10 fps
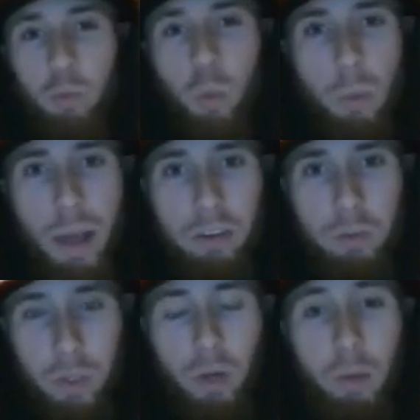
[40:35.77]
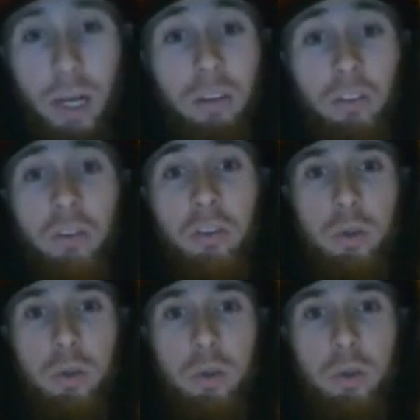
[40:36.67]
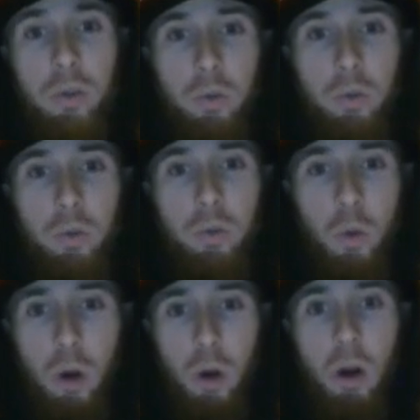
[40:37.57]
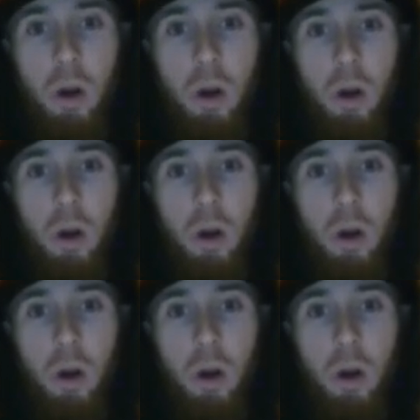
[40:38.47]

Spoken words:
more mass appeal because it's a beautiful card.